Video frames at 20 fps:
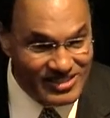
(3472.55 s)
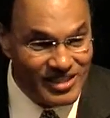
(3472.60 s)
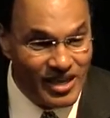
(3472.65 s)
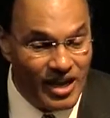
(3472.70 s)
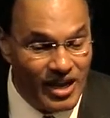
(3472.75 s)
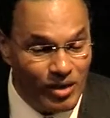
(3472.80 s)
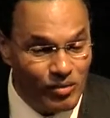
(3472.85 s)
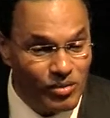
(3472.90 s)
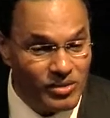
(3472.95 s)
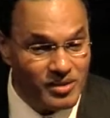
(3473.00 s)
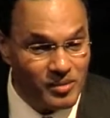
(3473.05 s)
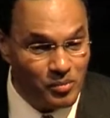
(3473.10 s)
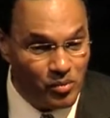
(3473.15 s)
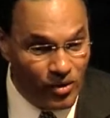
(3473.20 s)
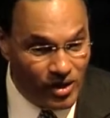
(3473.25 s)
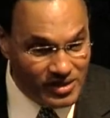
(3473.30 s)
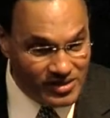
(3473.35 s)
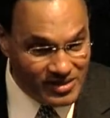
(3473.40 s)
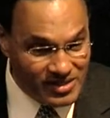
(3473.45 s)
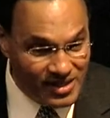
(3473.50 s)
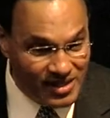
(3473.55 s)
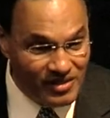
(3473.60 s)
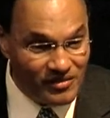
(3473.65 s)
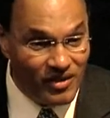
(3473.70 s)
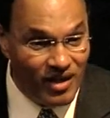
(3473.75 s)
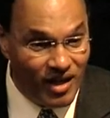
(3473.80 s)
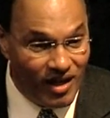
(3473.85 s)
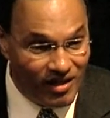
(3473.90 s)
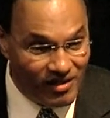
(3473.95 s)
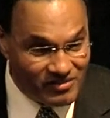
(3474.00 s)
starting with the president
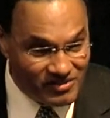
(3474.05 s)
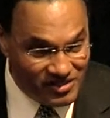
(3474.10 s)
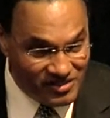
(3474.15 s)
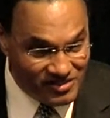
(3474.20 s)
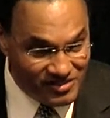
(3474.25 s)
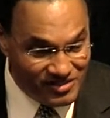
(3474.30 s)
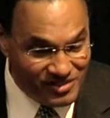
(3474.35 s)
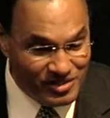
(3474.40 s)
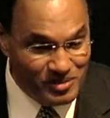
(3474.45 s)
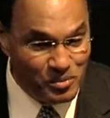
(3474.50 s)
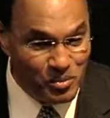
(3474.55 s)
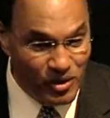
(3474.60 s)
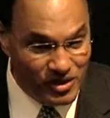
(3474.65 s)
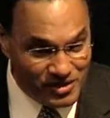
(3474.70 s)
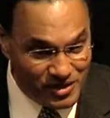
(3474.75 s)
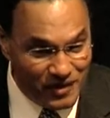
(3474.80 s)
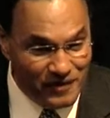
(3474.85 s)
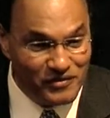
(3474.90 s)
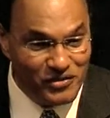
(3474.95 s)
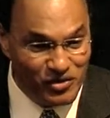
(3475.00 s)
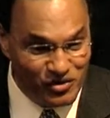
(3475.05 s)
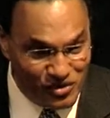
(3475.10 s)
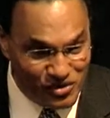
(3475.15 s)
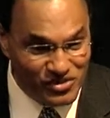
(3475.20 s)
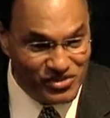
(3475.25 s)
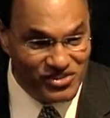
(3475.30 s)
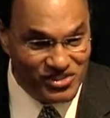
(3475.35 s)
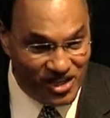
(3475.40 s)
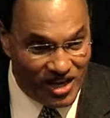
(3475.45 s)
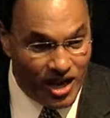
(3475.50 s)
of Harvard to the president of the
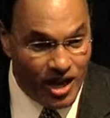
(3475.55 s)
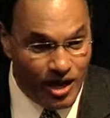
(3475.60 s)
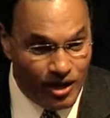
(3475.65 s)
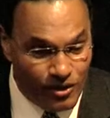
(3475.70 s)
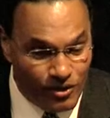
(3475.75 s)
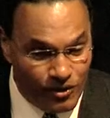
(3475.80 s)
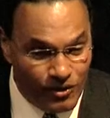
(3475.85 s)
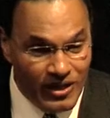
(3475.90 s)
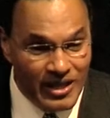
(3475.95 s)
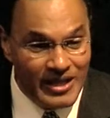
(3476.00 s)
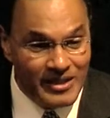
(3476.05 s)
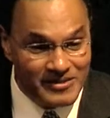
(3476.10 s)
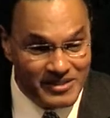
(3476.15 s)
University of Chicago,